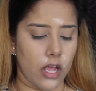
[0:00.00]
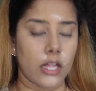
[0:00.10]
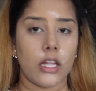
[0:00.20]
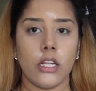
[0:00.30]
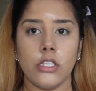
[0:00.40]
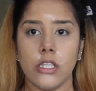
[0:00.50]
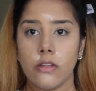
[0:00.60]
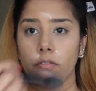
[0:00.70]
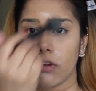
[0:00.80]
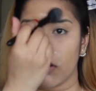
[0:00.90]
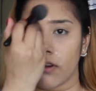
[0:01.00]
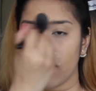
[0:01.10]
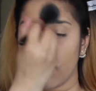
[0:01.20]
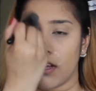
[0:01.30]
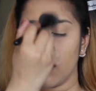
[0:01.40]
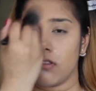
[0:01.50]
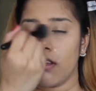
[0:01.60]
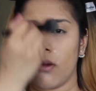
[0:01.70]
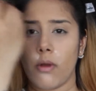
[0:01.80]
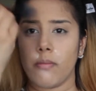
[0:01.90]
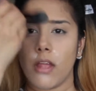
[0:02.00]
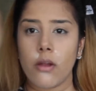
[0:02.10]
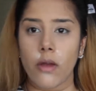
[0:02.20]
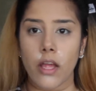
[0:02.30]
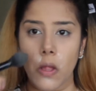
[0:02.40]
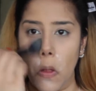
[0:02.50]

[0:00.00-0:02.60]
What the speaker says: And then for the rest of it, I just like wipe that away.